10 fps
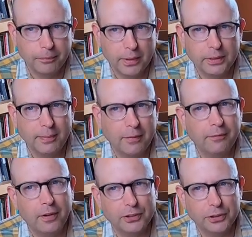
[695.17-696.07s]
It's about
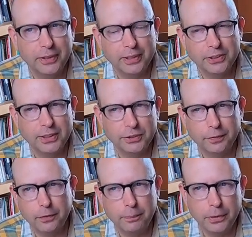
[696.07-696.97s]
fostering a sense of
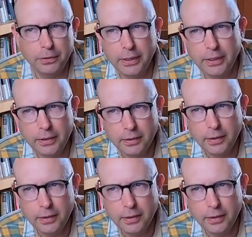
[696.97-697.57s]
community,